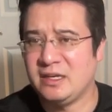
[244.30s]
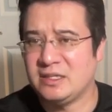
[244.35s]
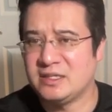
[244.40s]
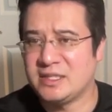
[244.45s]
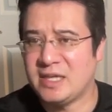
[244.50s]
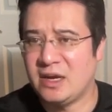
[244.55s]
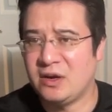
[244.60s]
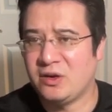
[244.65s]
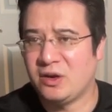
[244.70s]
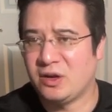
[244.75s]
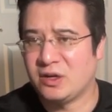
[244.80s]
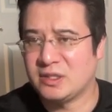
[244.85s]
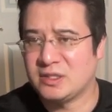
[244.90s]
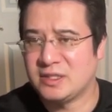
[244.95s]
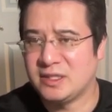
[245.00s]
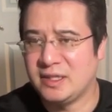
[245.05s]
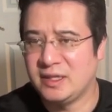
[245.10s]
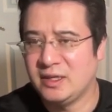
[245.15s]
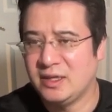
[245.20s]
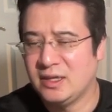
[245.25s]
us out,
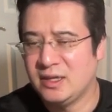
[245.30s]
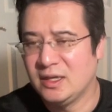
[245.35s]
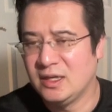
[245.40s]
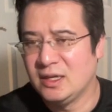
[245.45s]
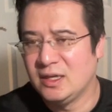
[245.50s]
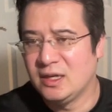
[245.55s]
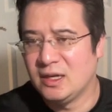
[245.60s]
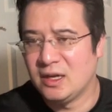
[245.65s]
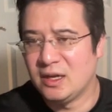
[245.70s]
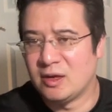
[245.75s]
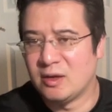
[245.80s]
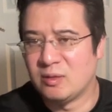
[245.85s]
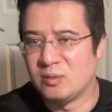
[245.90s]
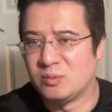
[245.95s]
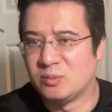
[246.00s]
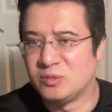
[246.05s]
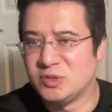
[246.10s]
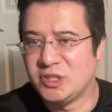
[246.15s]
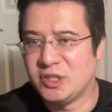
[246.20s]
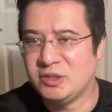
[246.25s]
honestly.
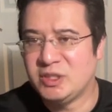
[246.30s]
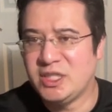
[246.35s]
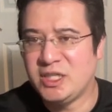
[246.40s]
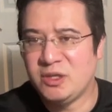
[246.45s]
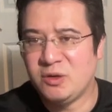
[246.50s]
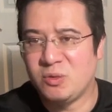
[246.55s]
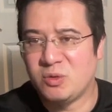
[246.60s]
Giratina